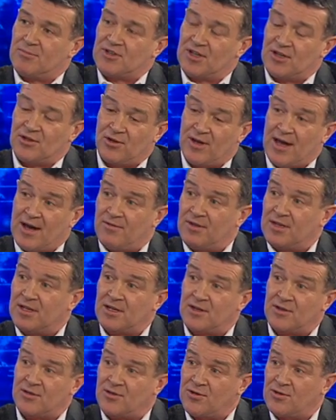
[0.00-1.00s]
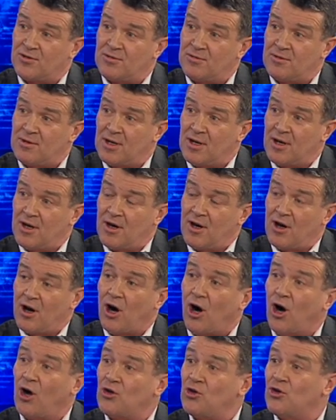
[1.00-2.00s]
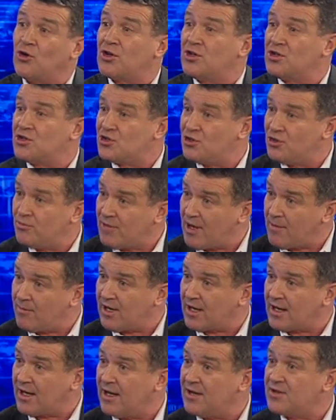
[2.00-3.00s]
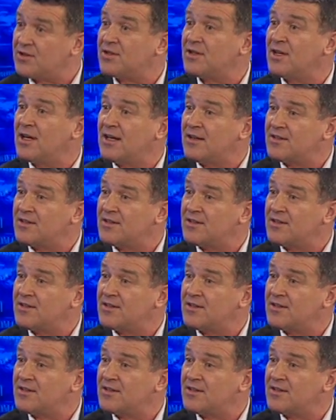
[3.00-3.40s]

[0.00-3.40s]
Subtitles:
So you can do everything you can do on your consumer application